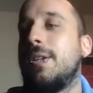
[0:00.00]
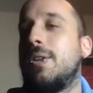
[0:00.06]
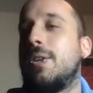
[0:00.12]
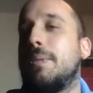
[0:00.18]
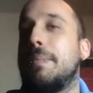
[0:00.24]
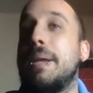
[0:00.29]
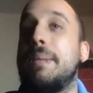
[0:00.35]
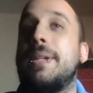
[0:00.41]

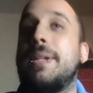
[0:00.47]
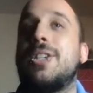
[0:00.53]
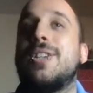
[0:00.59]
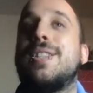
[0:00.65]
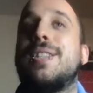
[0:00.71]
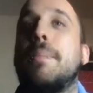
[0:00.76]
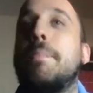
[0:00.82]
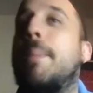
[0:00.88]
or maybe
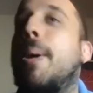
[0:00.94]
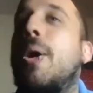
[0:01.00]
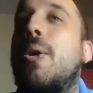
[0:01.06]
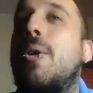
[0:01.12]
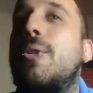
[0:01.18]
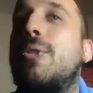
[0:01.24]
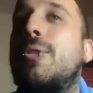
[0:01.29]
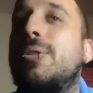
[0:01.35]
just a
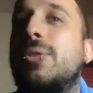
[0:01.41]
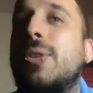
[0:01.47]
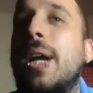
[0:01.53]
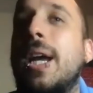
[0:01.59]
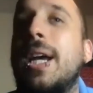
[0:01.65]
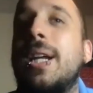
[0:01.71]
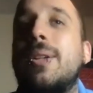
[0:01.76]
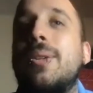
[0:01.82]
pole
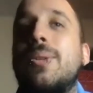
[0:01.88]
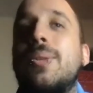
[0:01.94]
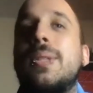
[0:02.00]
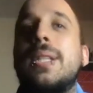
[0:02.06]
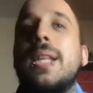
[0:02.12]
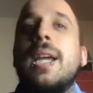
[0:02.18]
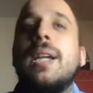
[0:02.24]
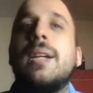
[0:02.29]
friend
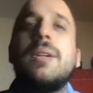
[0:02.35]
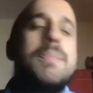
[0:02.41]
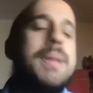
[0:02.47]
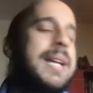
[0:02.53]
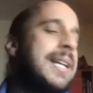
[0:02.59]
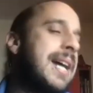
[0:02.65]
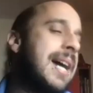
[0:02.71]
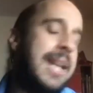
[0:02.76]
who's like, oh
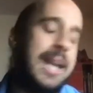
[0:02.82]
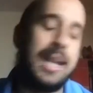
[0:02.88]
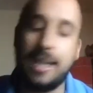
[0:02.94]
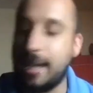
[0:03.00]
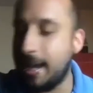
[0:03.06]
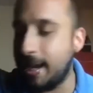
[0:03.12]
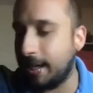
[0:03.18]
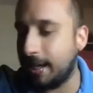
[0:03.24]
my God, I
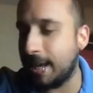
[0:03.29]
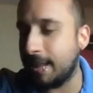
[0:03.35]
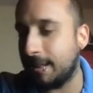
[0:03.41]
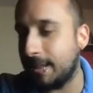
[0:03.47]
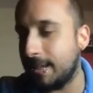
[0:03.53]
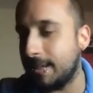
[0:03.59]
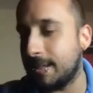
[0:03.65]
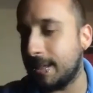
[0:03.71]
can't
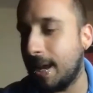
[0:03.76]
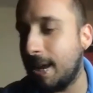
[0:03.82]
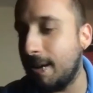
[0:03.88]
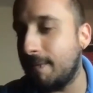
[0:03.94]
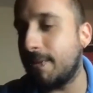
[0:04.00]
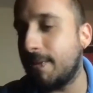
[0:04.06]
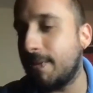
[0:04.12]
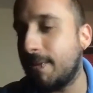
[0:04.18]
get this
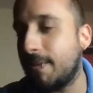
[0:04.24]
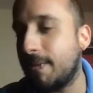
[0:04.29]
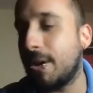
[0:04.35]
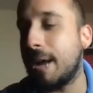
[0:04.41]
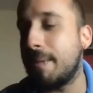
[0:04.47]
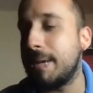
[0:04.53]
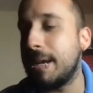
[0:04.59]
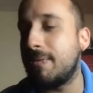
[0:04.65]
invert.
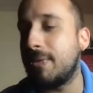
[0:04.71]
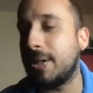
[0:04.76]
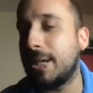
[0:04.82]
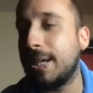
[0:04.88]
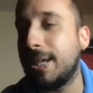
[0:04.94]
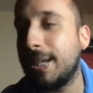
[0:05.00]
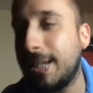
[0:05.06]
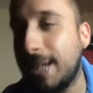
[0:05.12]
I'm never
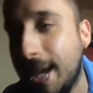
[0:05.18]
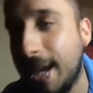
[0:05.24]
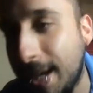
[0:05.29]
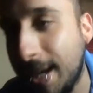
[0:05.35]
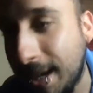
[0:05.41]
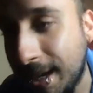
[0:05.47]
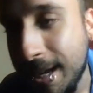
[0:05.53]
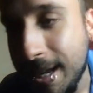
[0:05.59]
going to
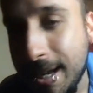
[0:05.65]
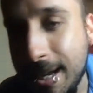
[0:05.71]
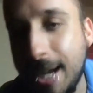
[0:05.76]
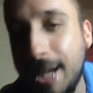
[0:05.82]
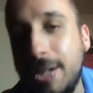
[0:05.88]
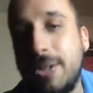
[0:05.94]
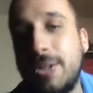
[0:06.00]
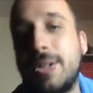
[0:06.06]
get it.
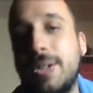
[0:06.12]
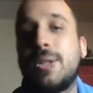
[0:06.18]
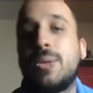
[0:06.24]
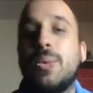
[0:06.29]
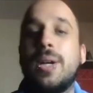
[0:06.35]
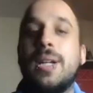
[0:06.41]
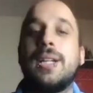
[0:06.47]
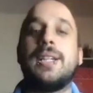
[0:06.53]
And you
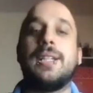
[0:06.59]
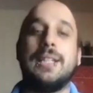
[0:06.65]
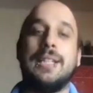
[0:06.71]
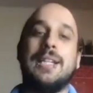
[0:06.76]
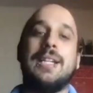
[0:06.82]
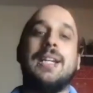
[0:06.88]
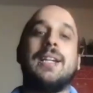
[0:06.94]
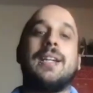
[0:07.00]
just want to
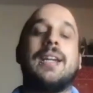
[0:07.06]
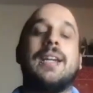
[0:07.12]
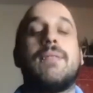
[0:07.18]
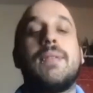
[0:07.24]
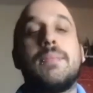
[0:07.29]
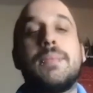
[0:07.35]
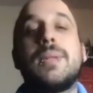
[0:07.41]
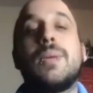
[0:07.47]

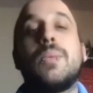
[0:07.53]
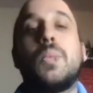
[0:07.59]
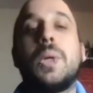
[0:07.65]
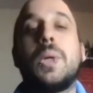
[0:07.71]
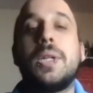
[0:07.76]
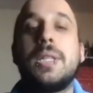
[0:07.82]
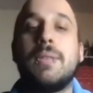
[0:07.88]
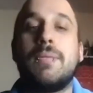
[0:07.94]
give them some
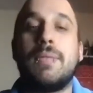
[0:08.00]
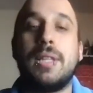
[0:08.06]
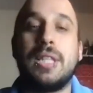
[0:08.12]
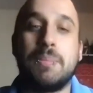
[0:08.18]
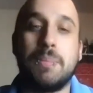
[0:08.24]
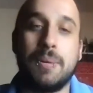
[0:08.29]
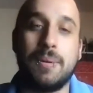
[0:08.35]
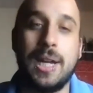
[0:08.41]
words of
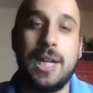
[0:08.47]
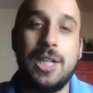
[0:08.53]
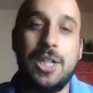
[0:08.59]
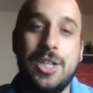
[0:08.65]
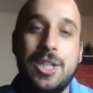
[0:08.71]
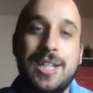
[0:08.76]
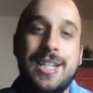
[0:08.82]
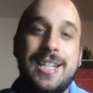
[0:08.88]

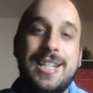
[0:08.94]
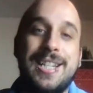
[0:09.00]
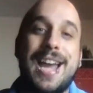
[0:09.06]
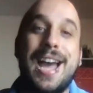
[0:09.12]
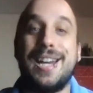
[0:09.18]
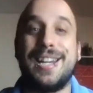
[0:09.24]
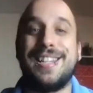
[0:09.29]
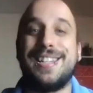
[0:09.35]
inspiration on